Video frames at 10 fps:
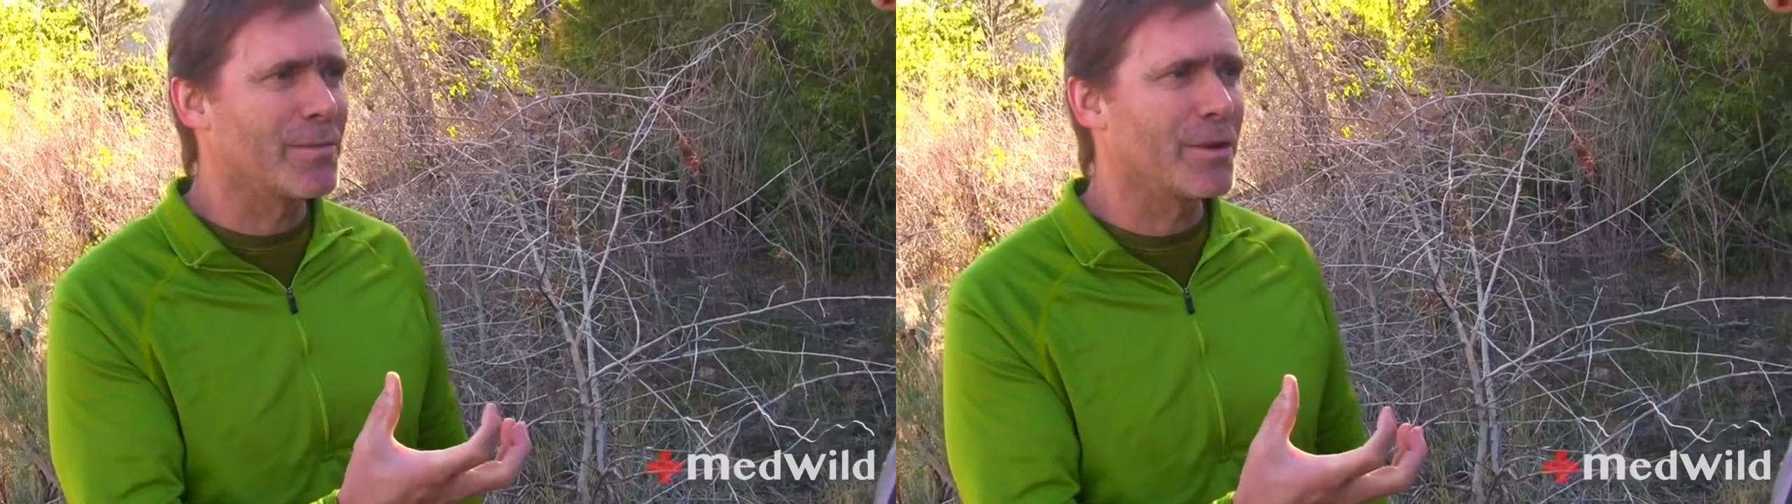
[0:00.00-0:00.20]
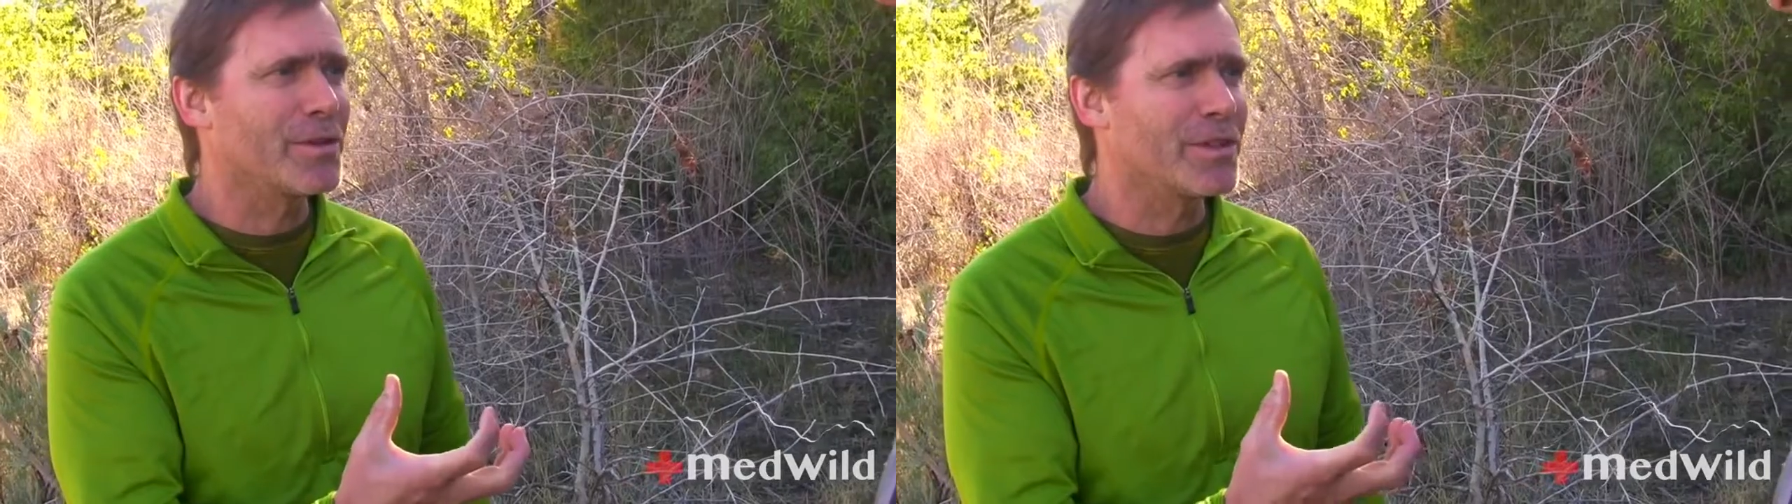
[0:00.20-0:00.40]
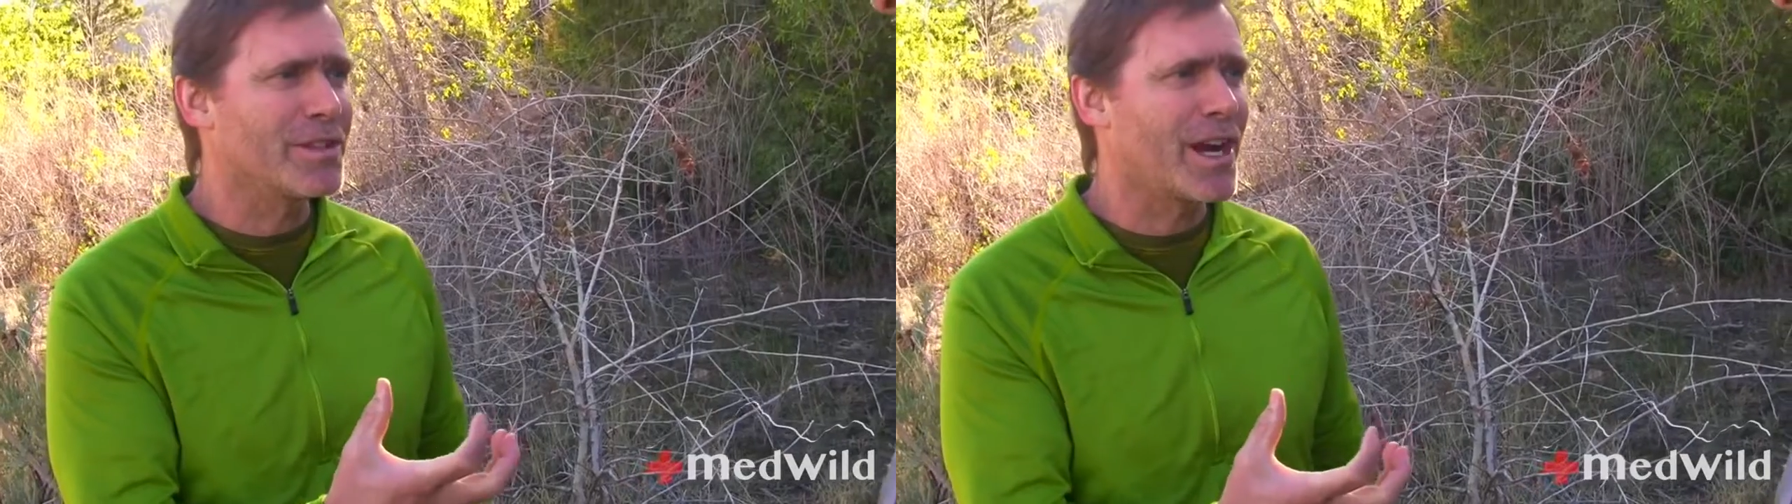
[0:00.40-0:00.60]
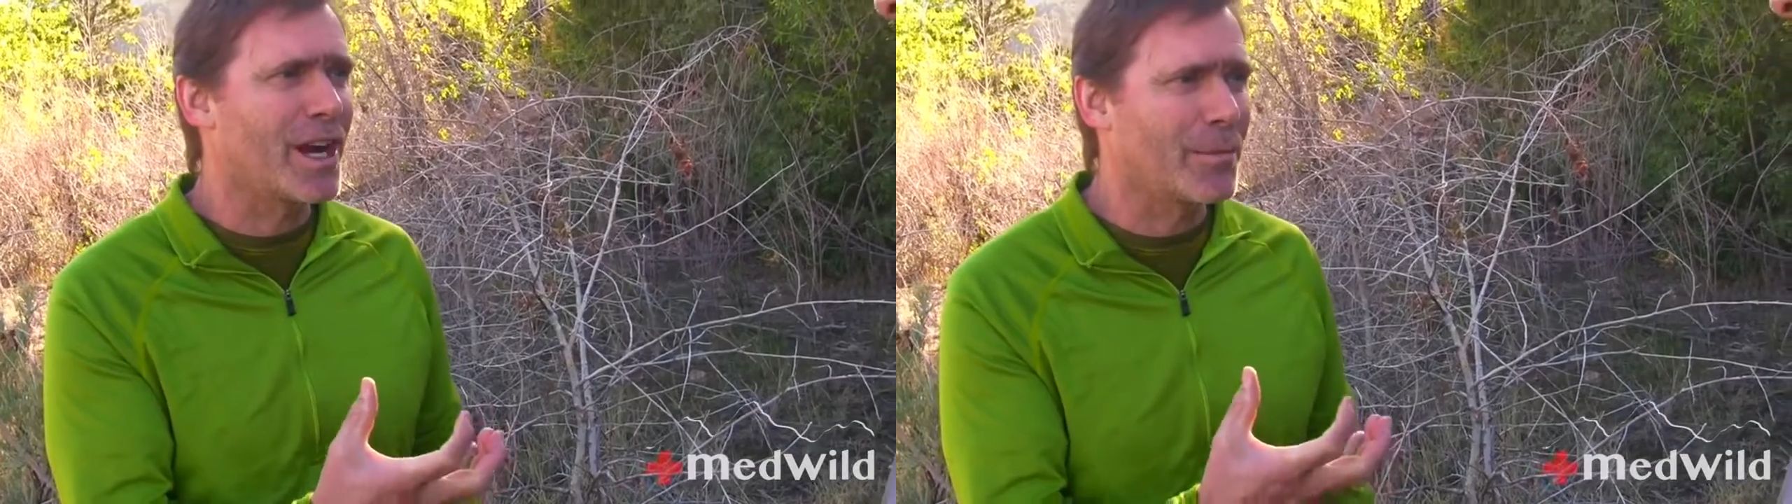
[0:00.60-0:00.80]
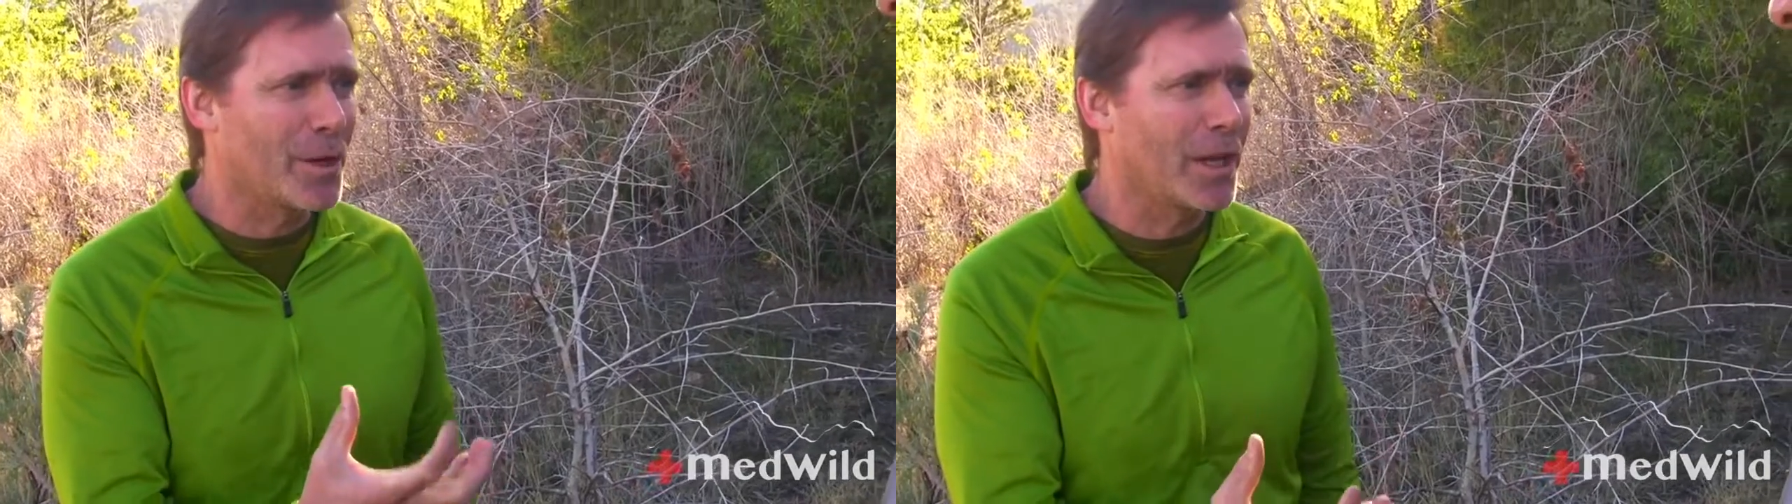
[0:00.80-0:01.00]
of the person's
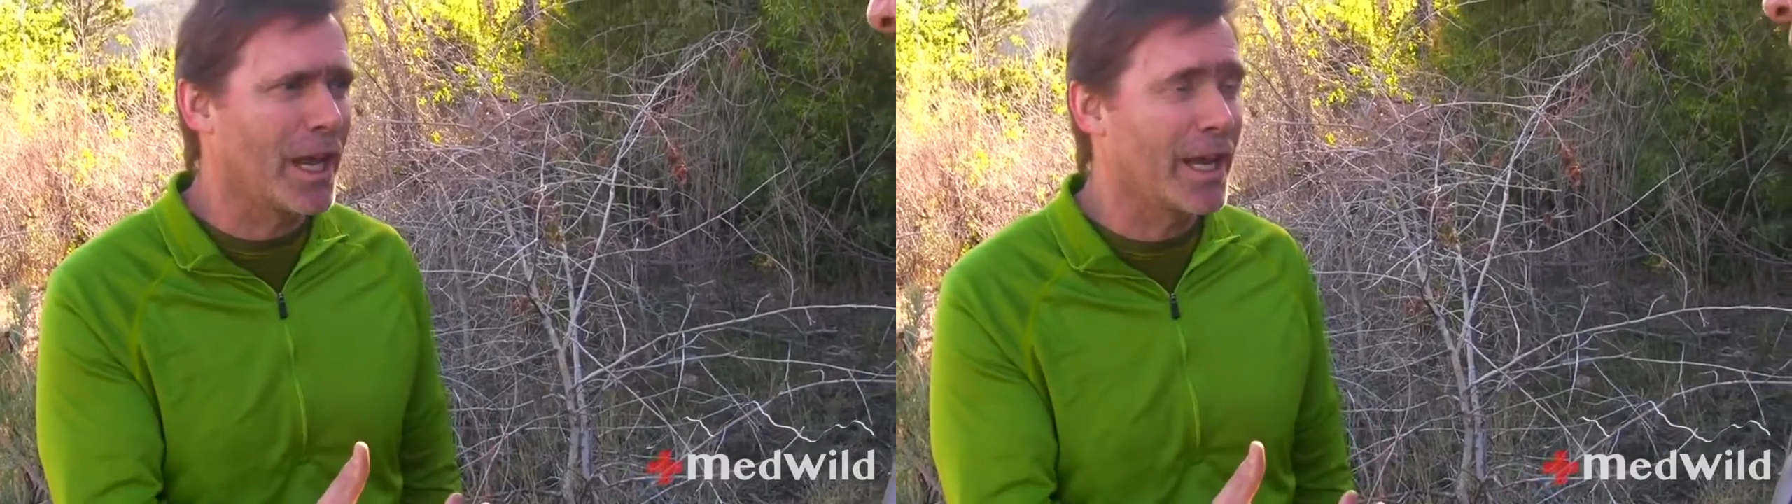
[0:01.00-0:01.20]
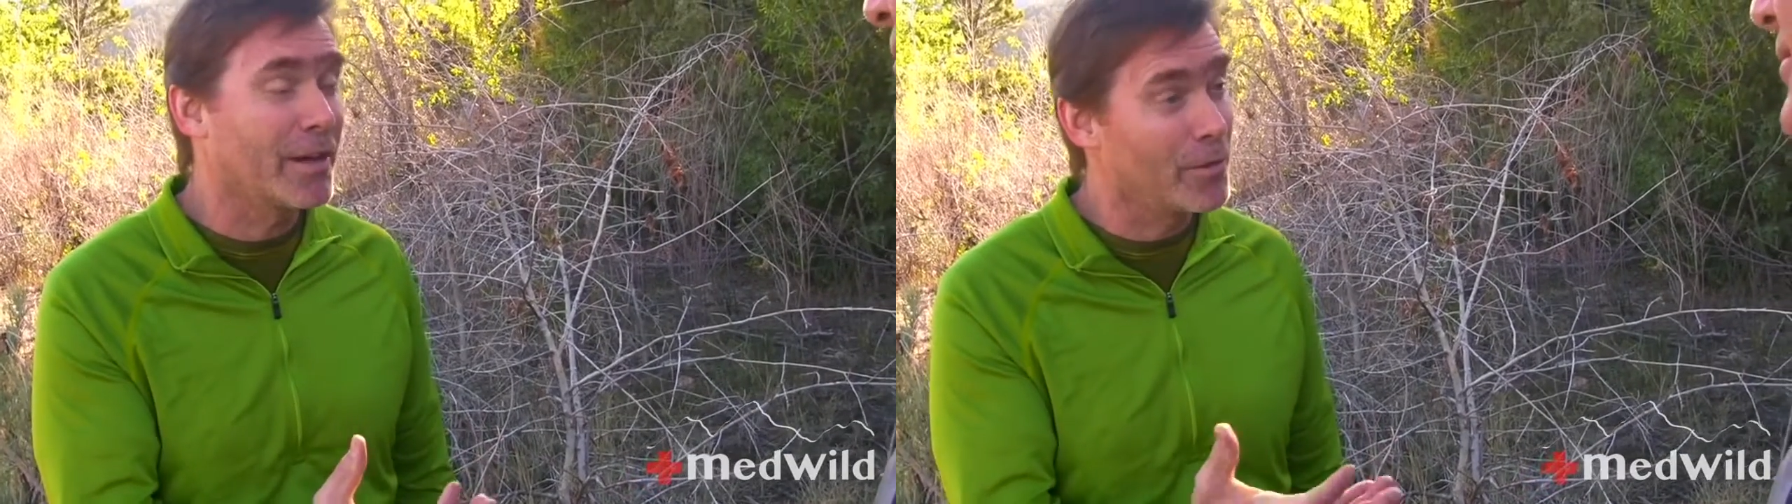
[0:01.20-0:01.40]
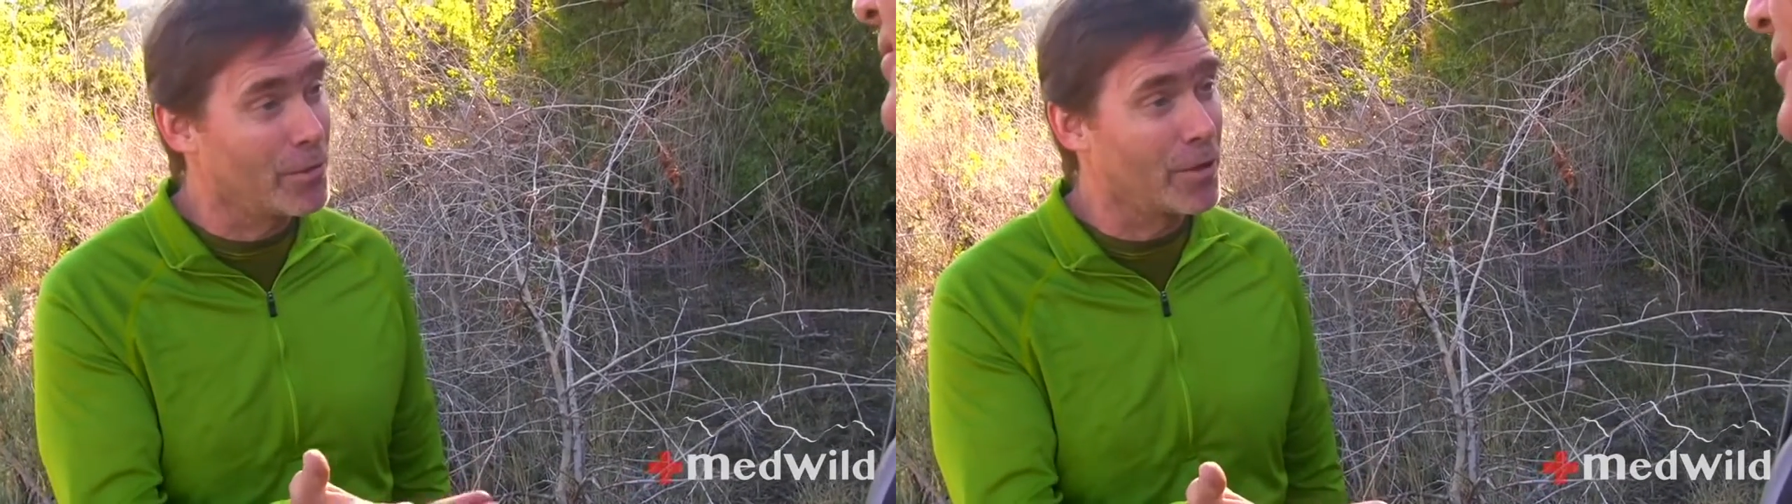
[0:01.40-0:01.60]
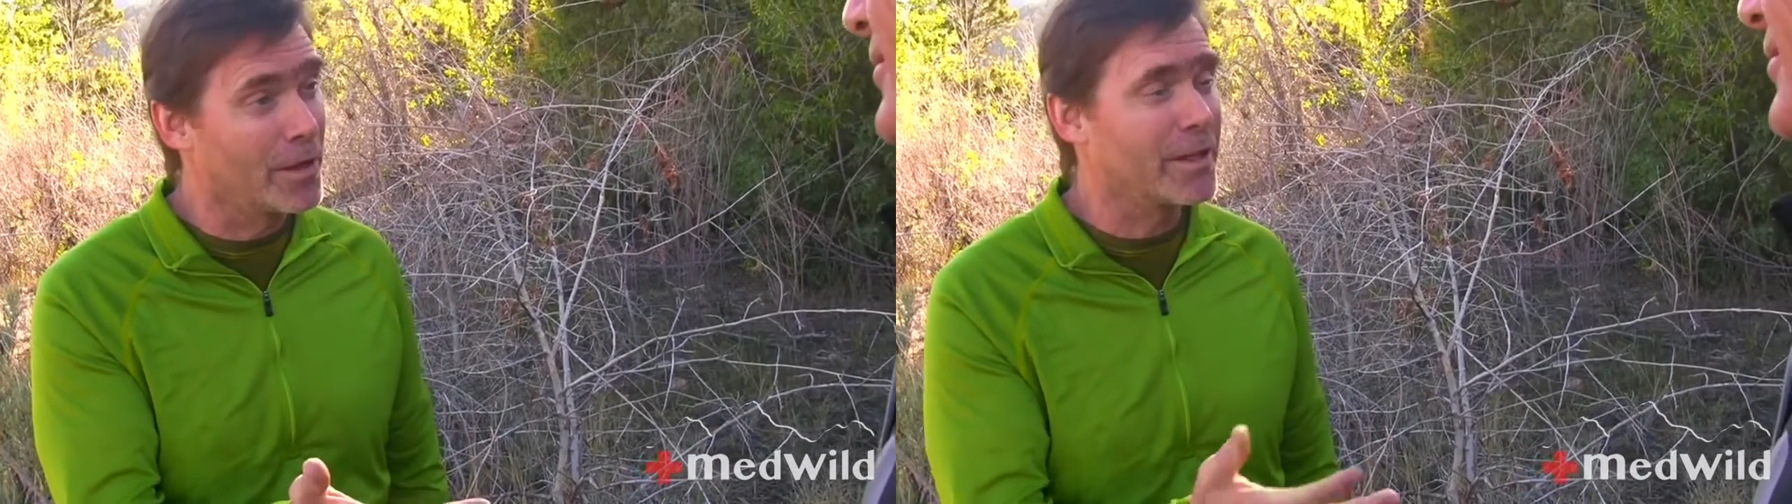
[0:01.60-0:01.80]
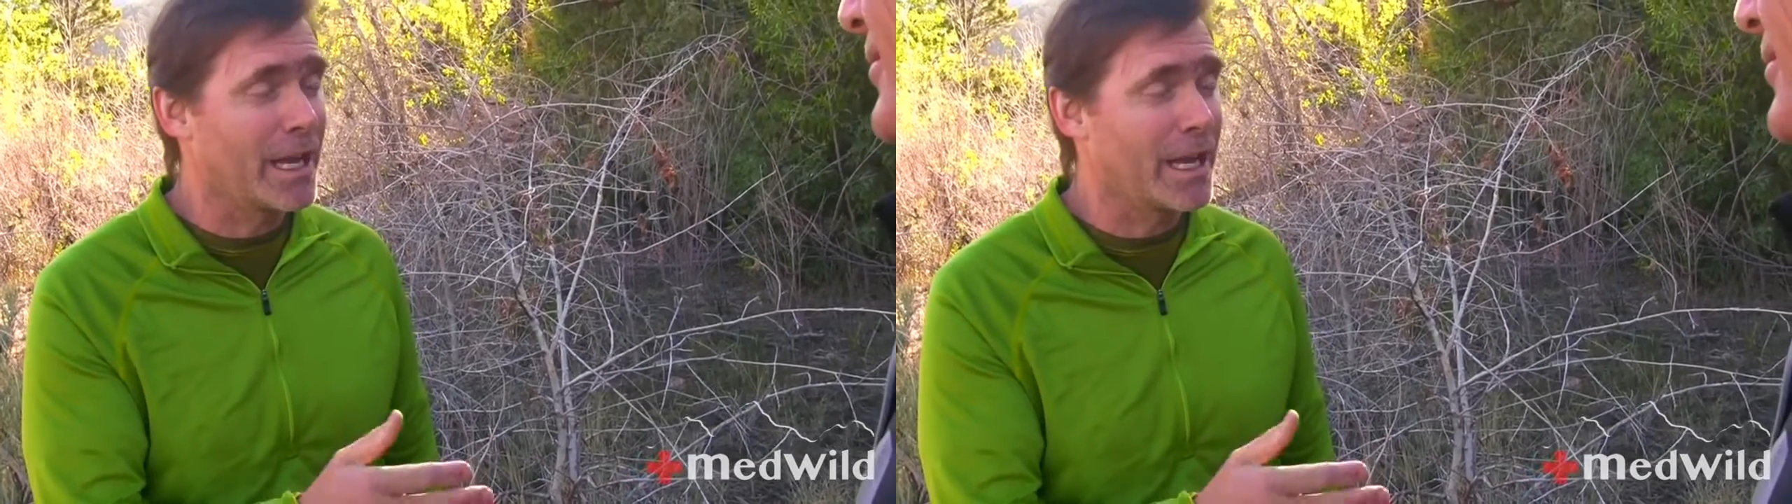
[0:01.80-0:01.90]
arm or leg or